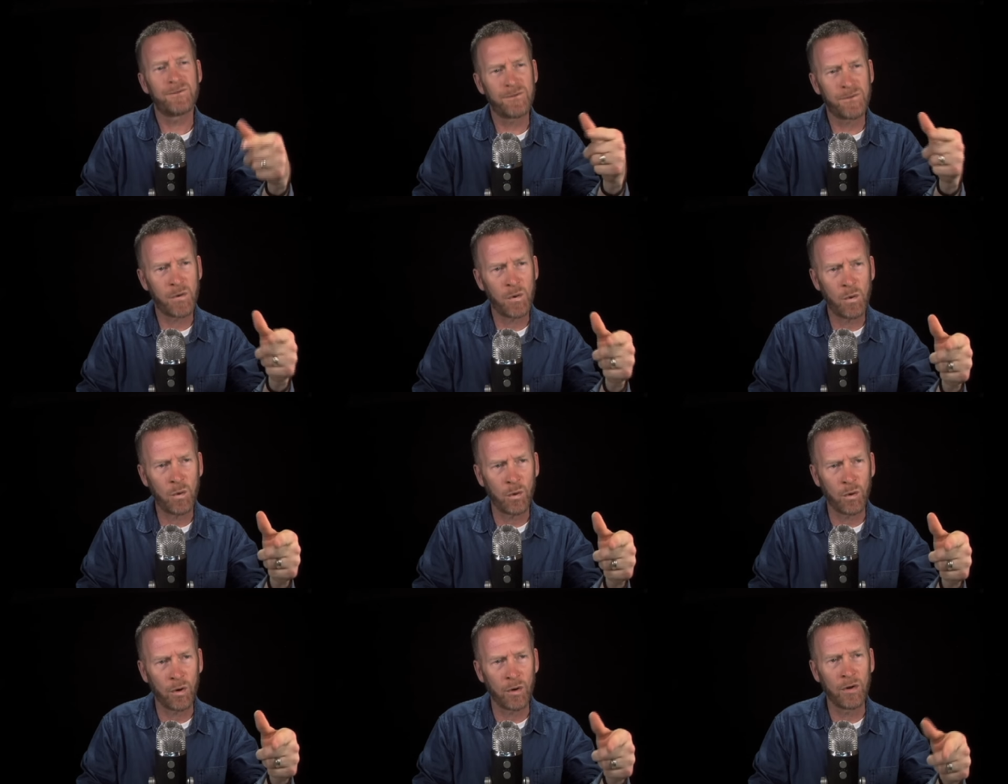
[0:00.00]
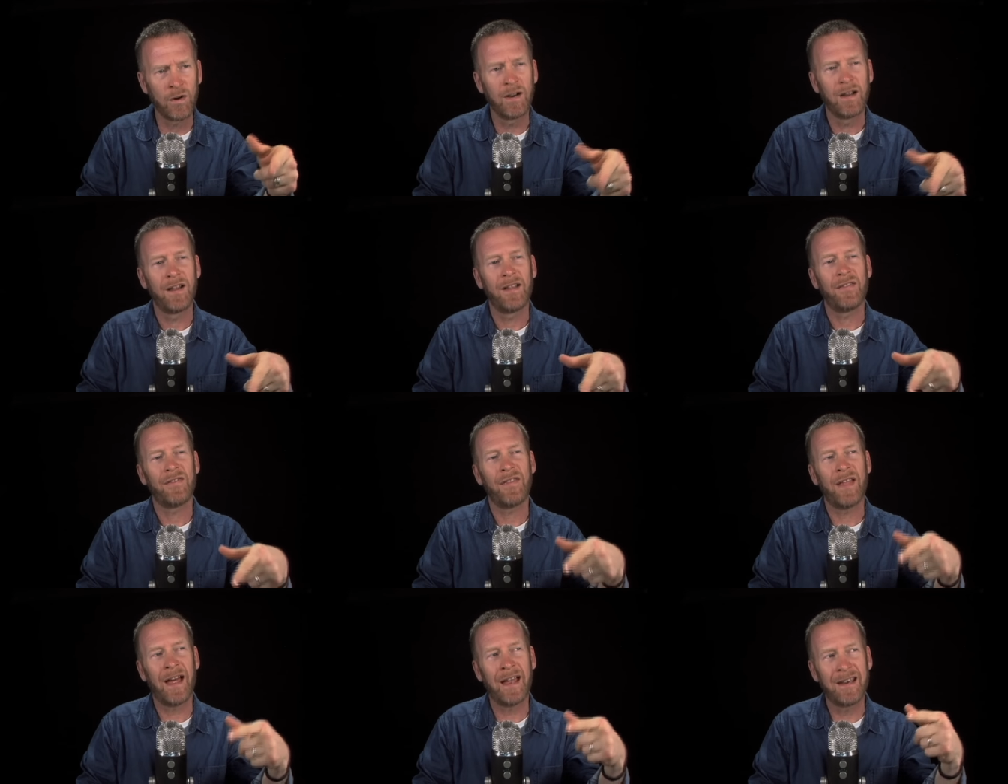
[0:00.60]
for
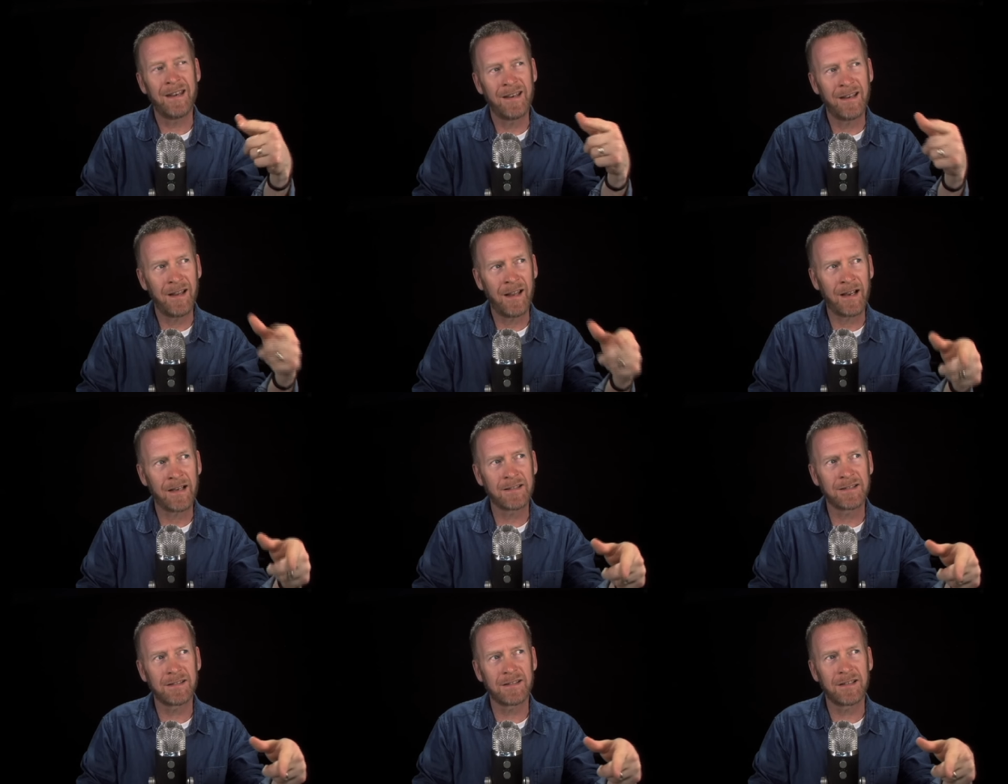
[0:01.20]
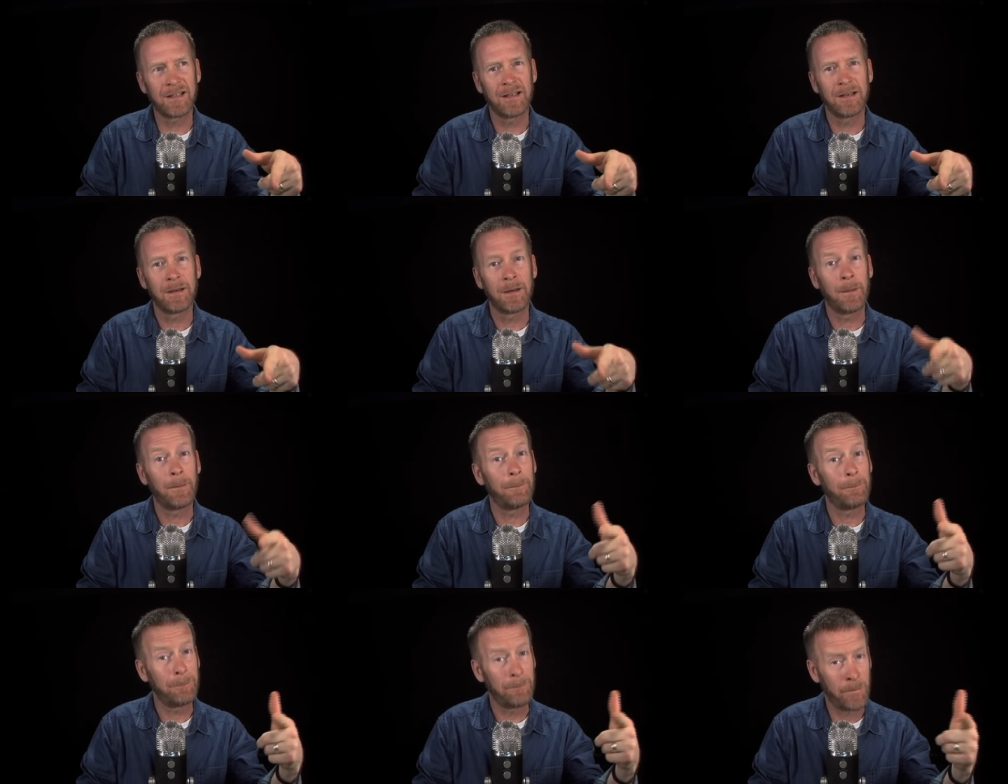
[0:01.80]
that next
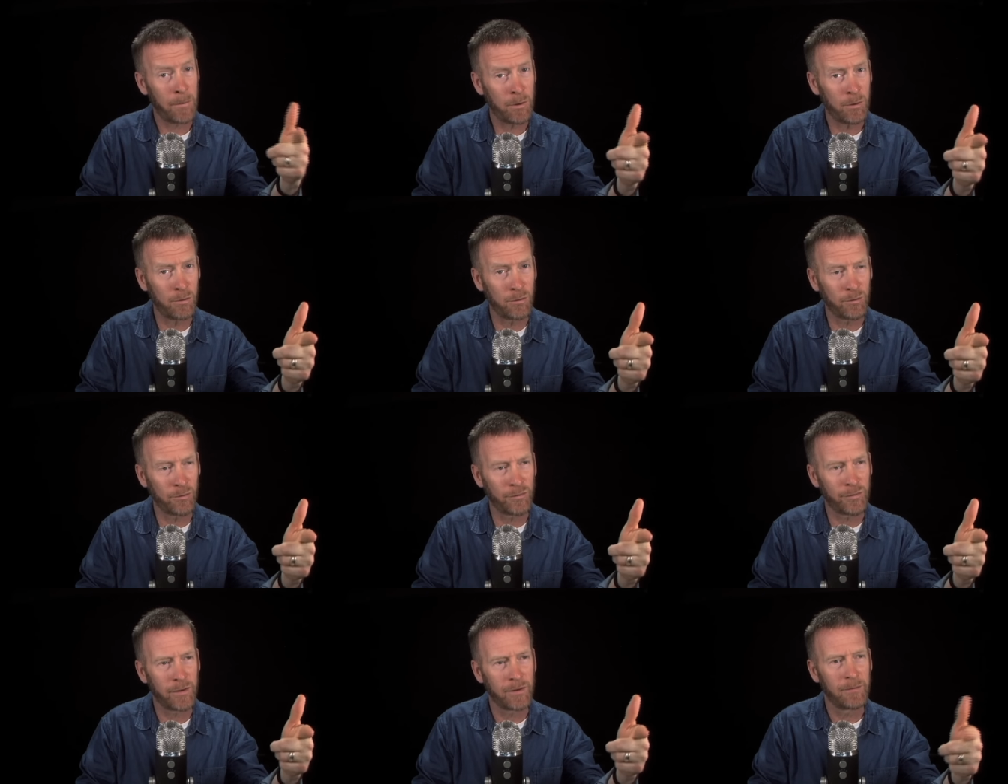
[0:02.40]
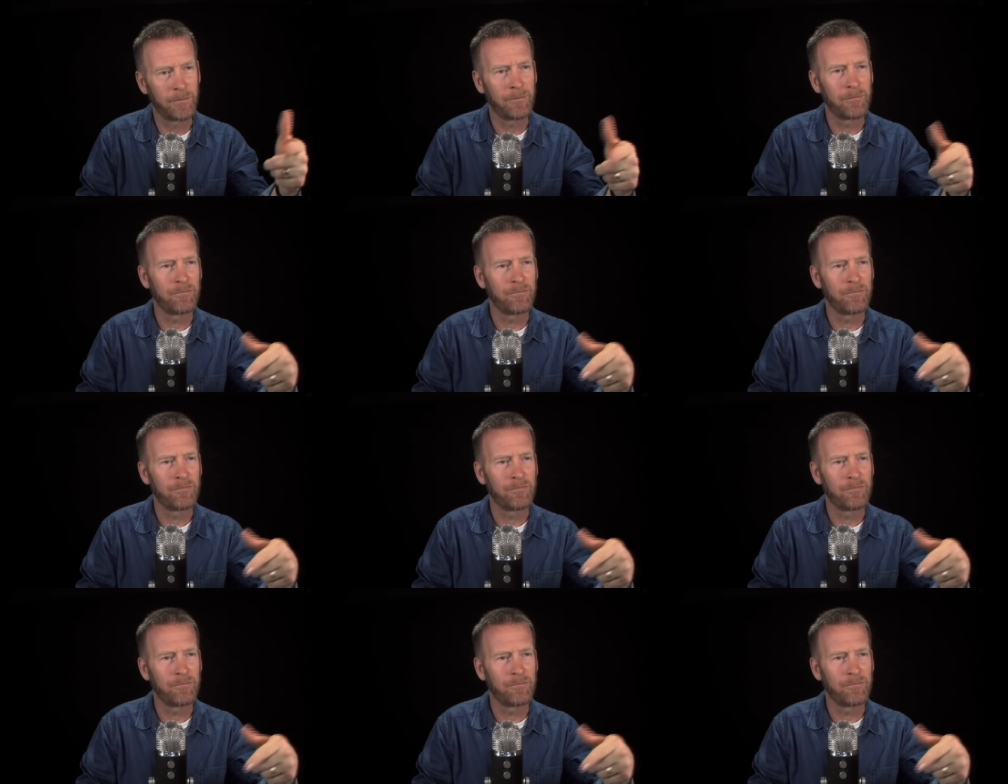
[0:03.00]
move?